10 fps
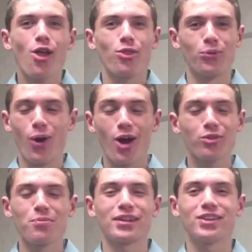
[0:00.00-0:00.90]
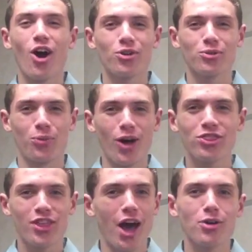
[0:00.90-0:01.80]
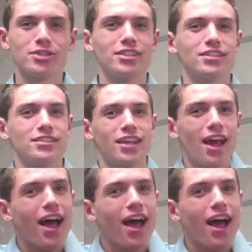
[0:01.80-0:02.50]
the Ronald McDonald 1000s.